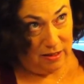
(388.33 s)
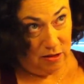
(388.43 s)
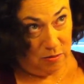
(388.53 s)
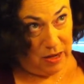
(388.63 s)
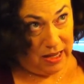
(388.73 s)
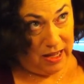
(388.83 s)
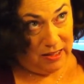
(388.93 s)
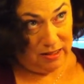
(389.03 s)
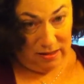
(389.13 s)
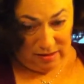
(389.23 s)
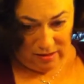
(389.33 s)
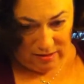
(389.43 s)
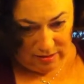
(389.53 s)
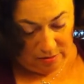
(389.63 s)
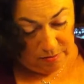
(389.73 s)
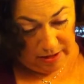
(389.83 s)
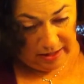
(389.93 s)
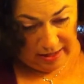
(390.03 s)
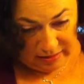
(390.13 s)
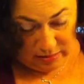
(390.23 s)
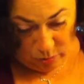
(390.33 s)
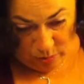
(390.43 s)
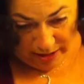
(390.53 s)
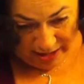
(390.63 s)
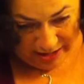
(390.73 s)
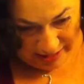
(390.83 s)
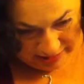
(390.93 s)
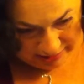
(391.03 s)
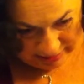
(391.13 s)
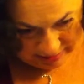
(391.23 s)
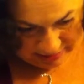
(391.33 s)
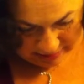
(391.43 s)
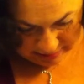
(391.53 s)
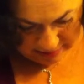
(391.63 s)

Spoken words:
or in my case, whites.